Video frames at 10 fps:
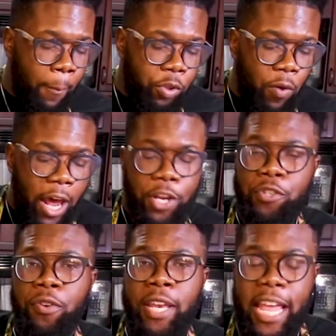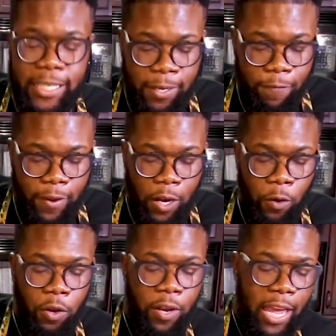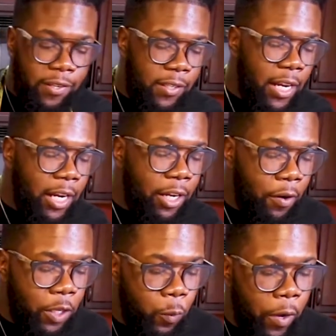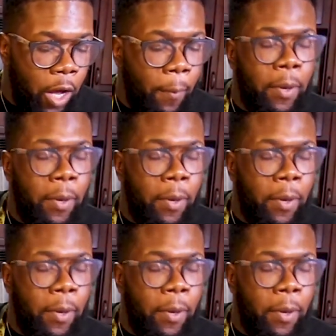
Try it at your next event or your next Sunday dinner as well.